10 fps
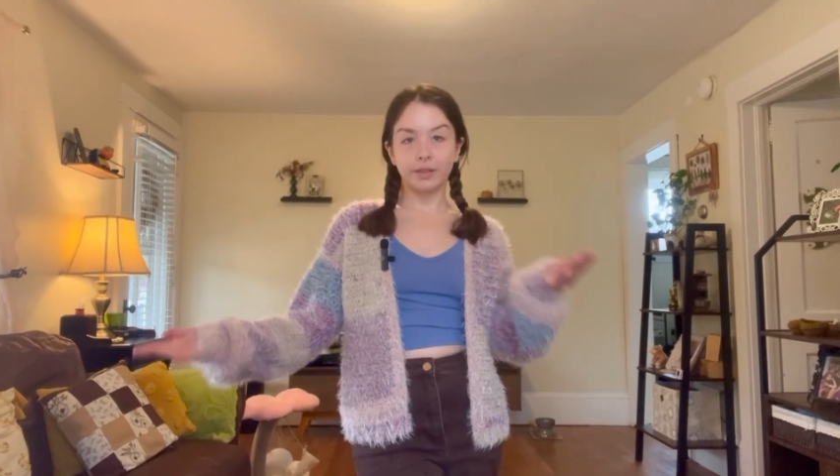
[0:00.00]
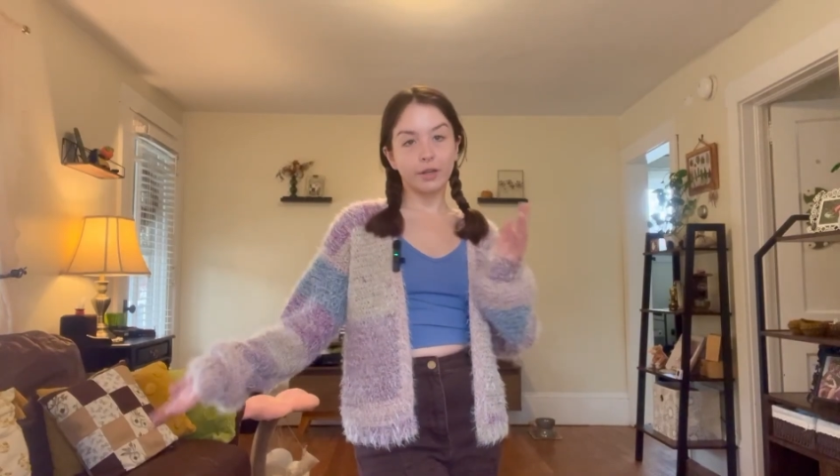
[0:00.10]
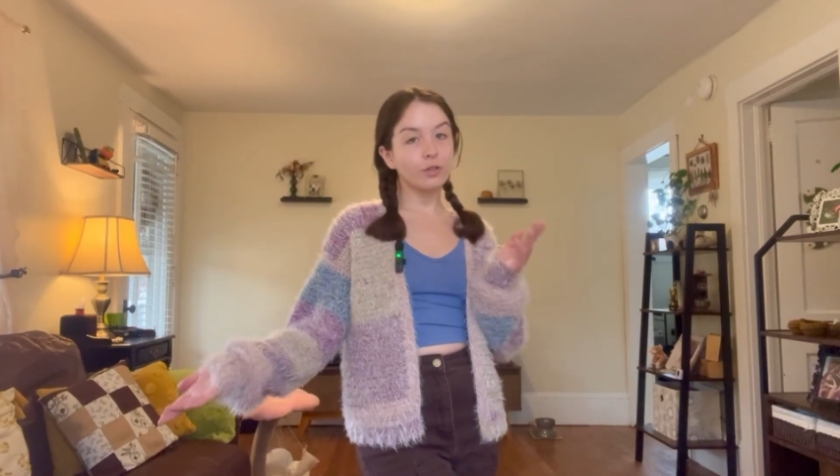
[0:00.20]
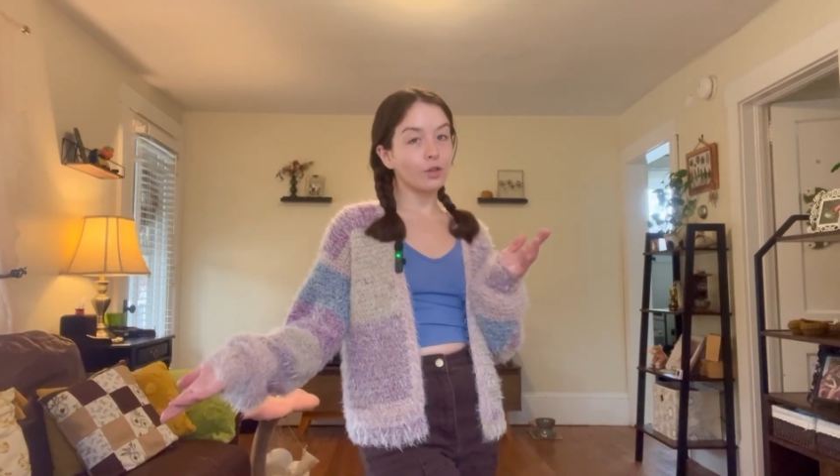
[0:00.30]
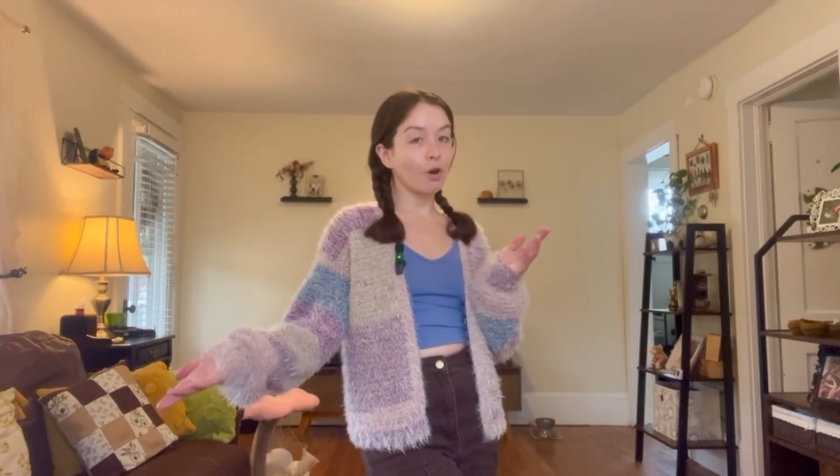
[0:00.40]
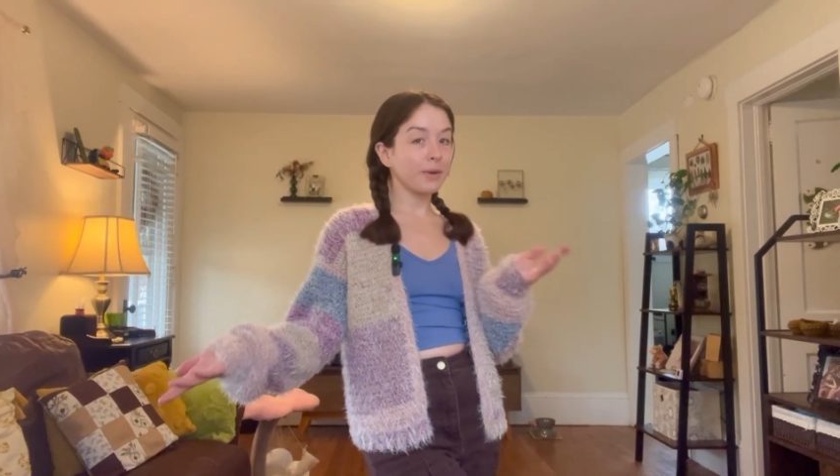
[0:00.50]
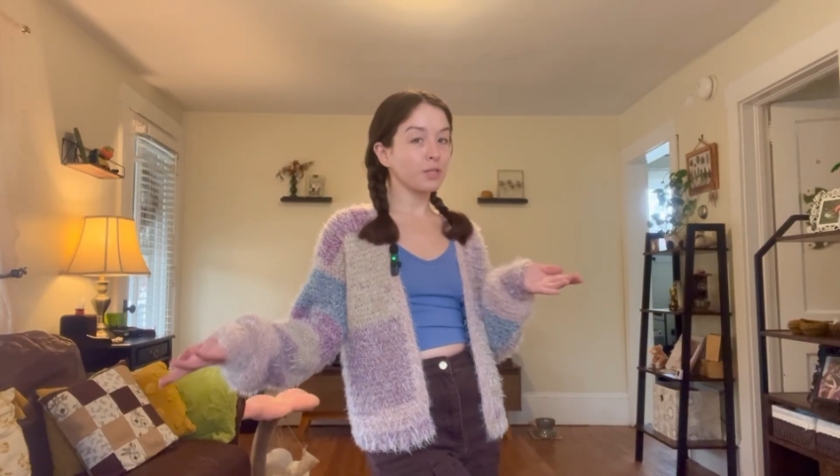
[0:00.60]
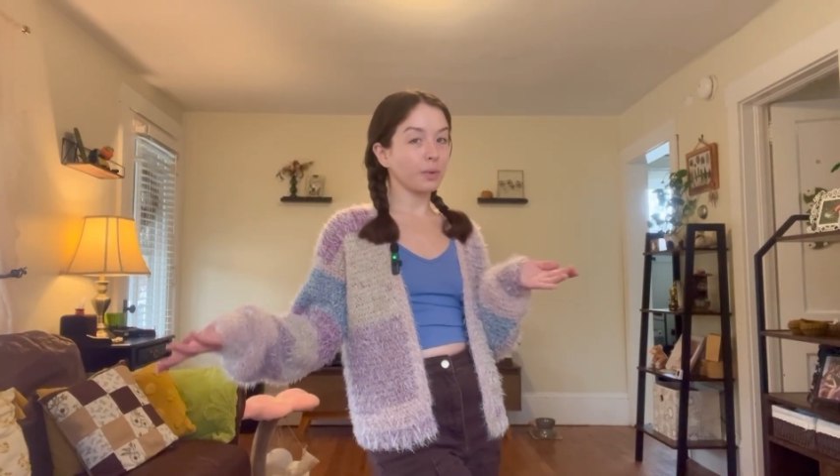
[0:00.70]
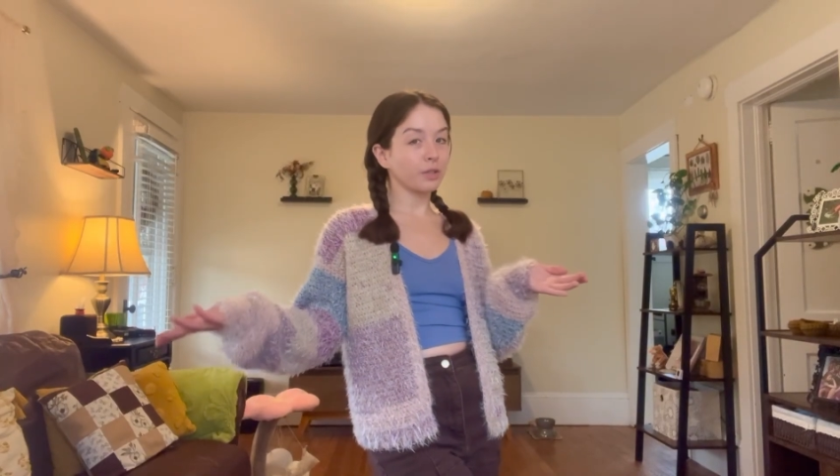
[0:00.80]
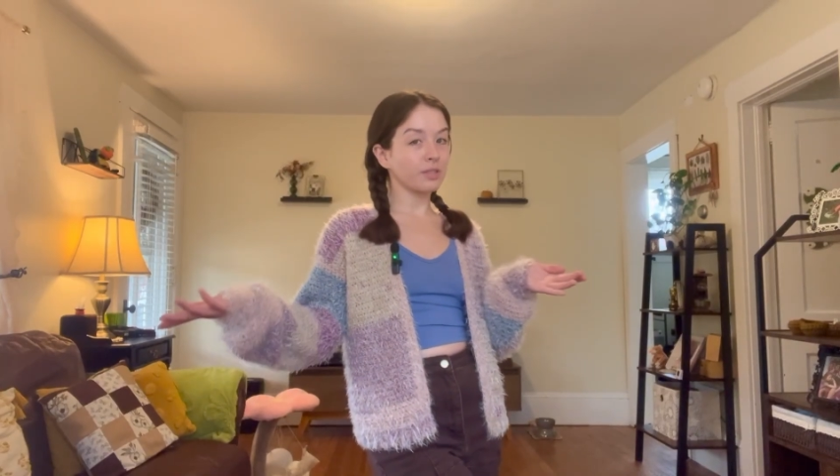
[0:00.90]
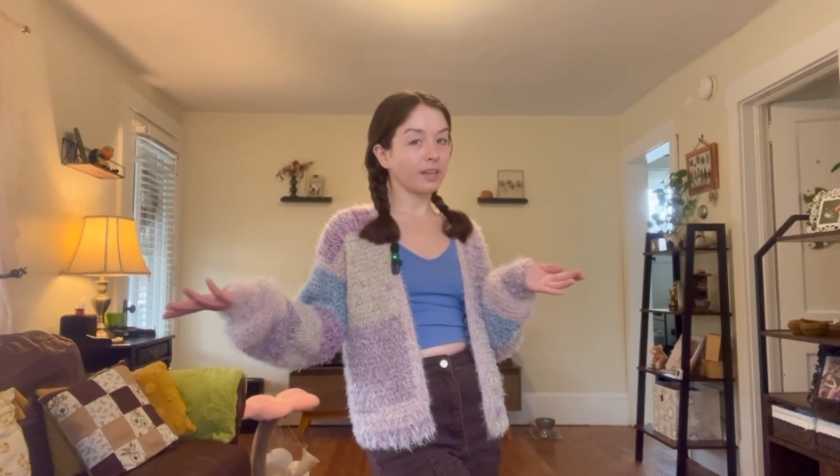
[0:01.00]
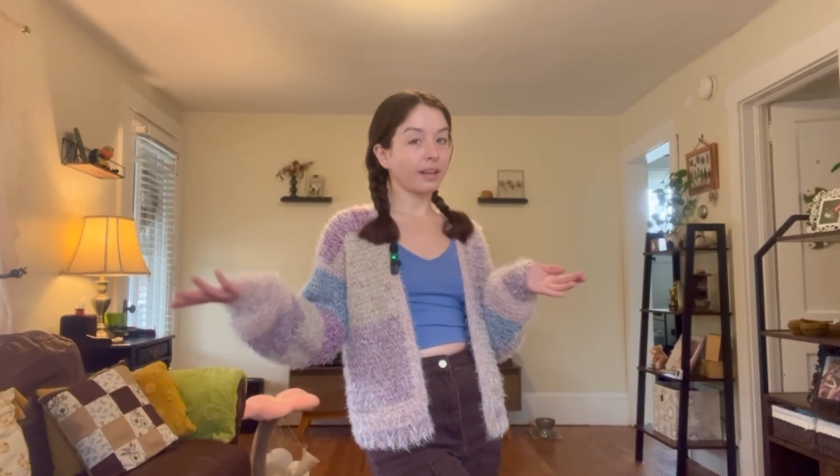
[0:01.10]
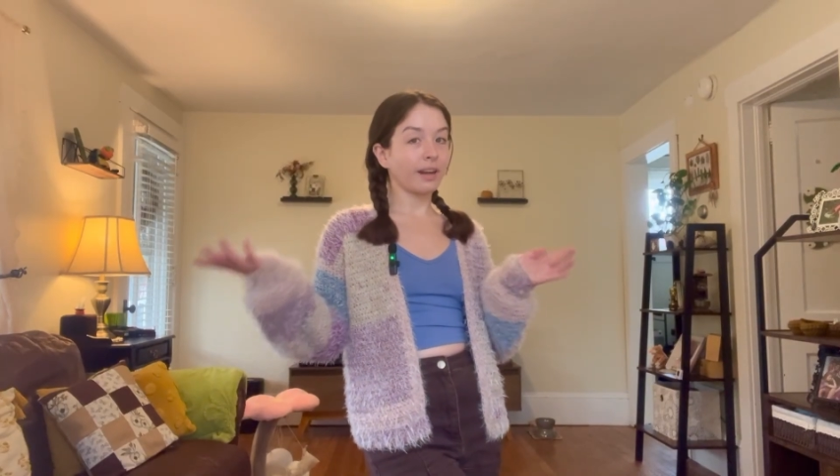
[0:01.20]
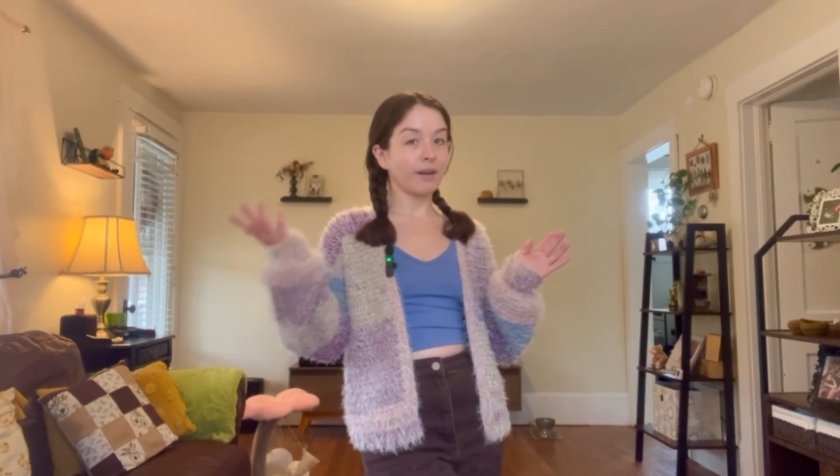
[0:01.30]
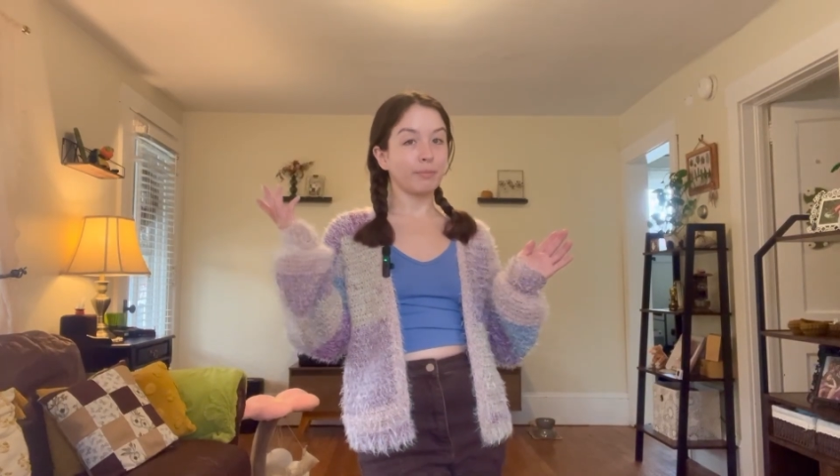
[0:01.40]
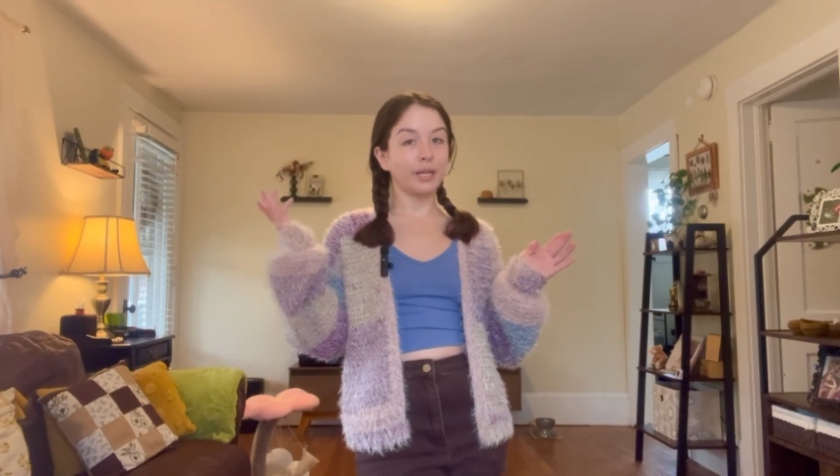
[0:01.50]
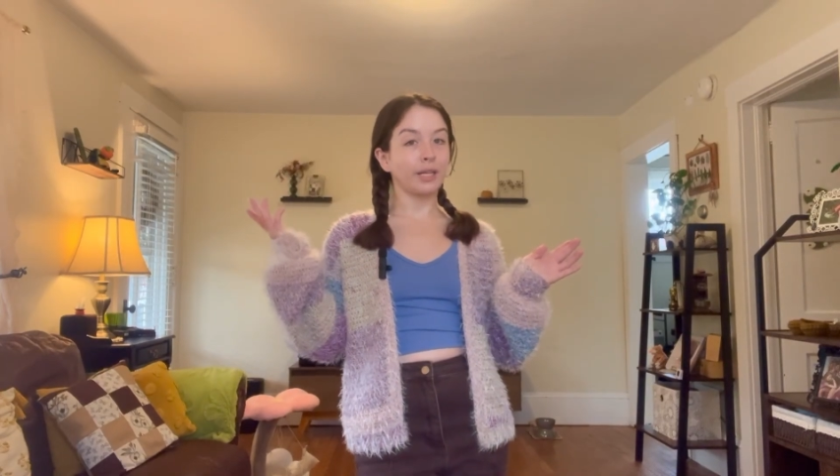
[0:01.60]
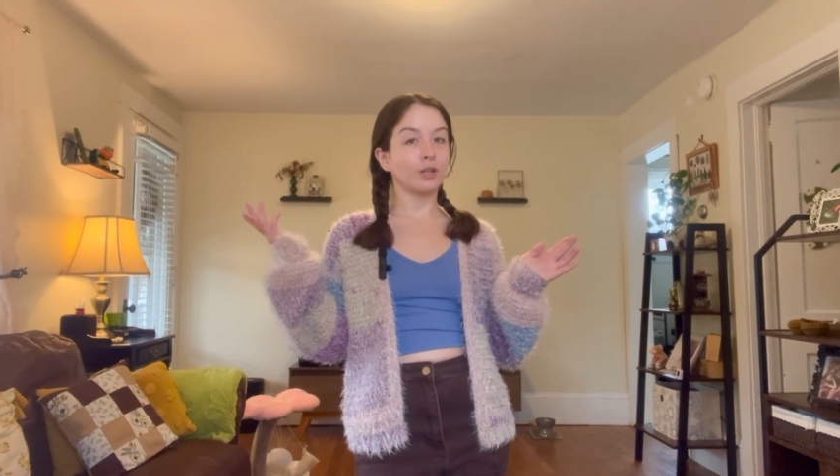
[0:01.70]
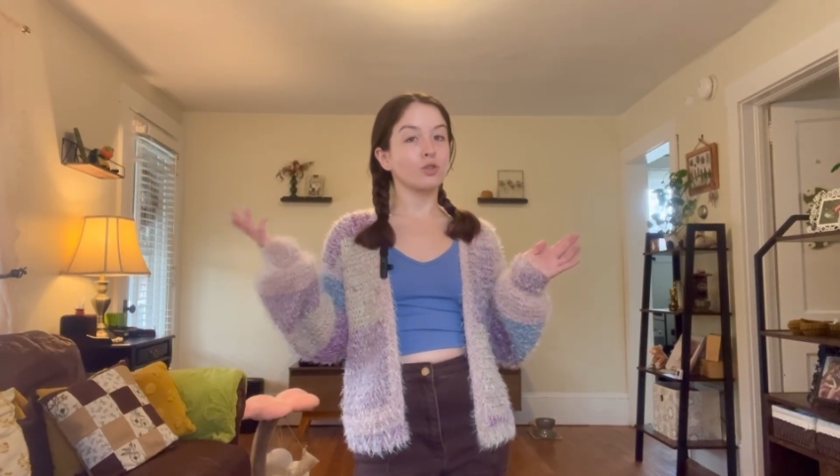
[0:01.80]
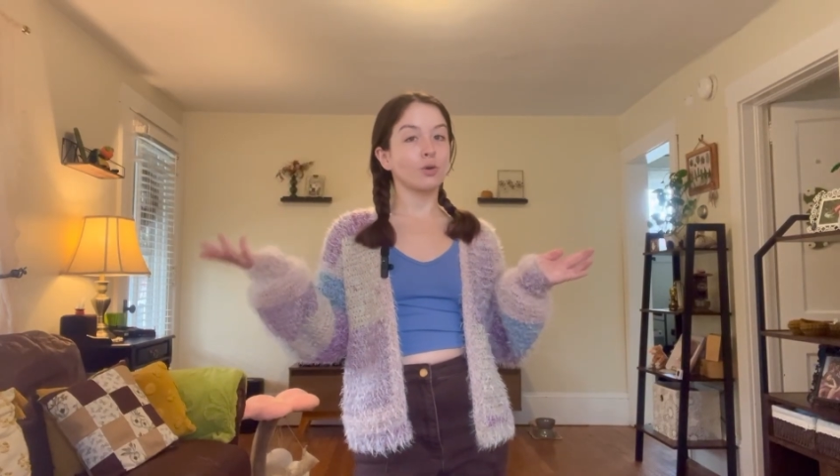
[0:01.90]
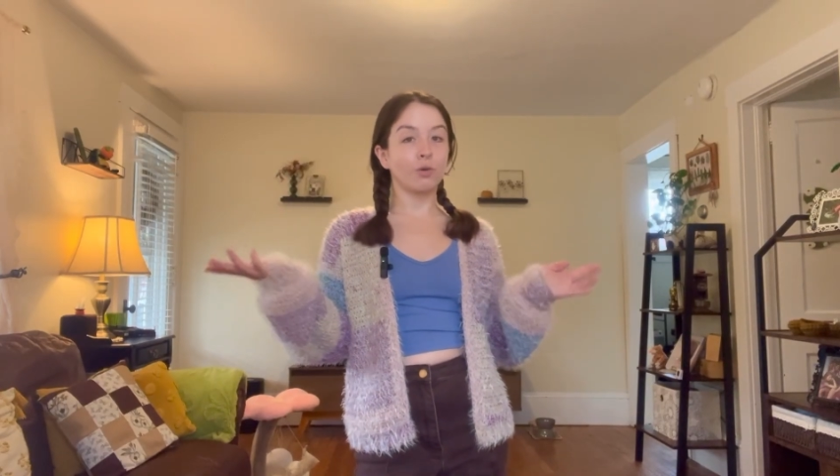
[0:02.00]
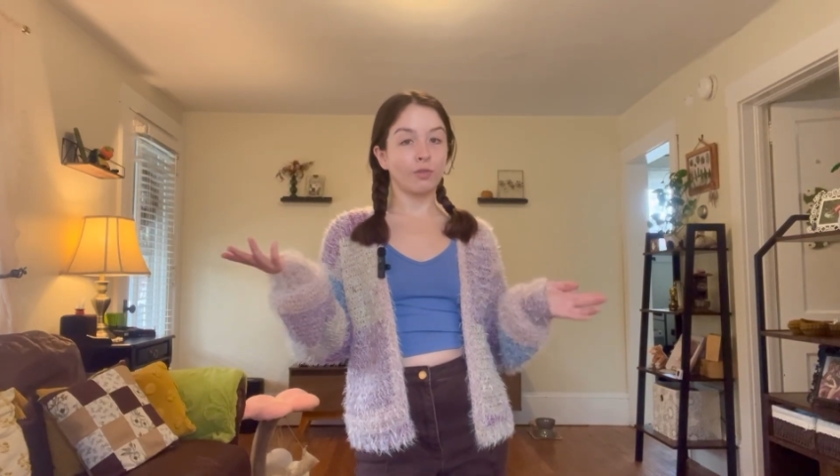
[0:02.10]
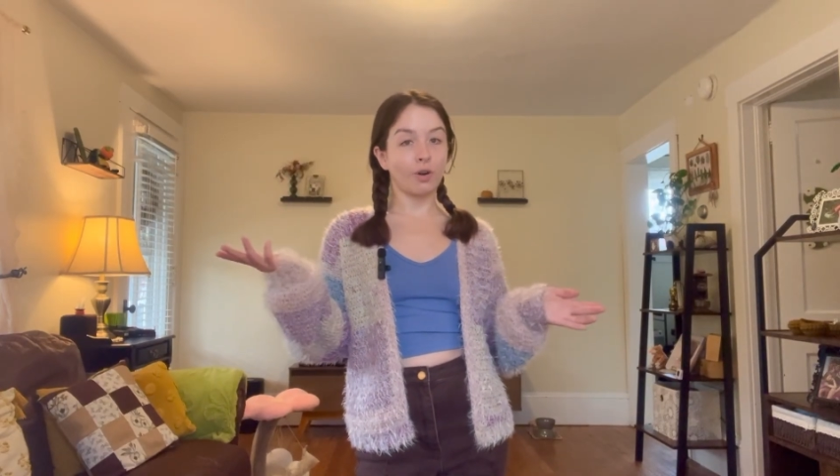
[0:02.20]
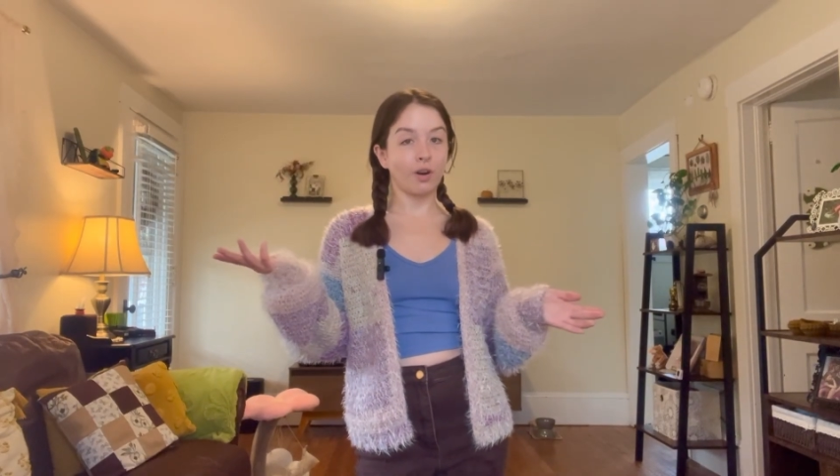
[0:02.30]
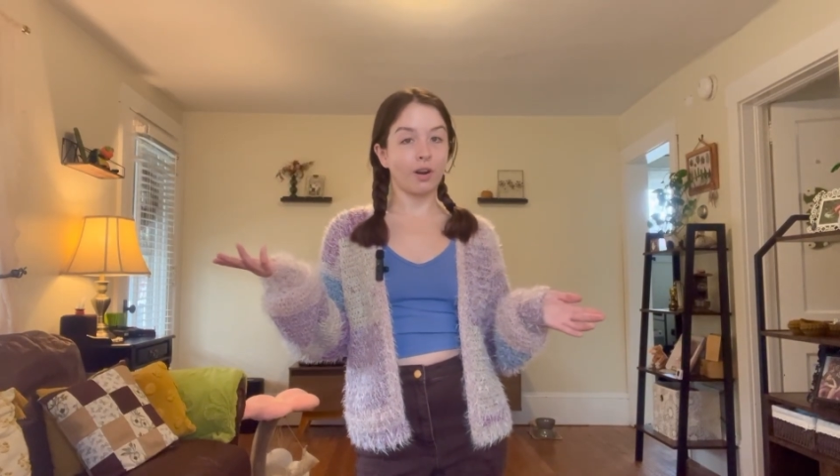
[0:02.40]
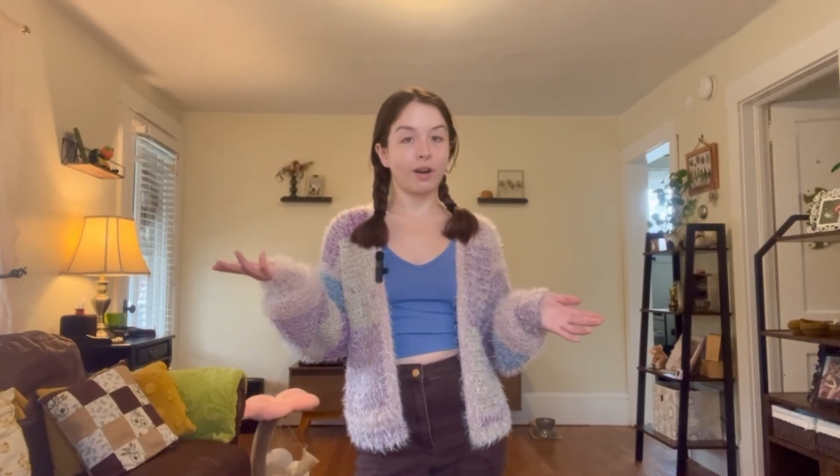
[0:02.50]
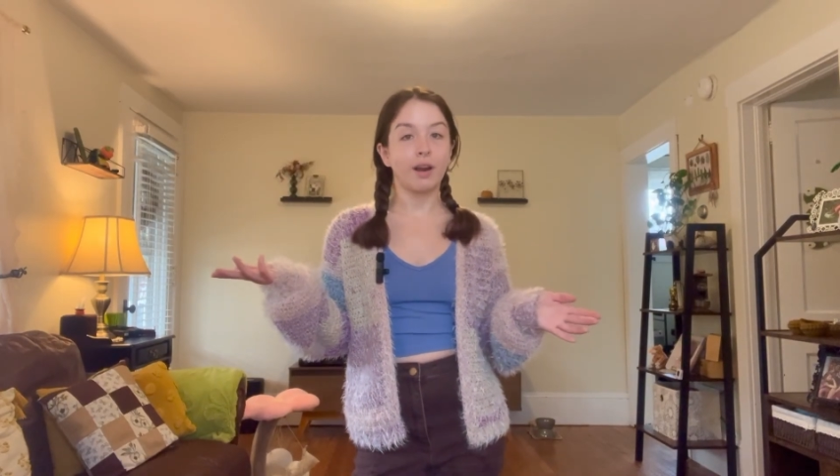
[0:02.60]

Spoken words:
there's all my sweaters that I have made so far.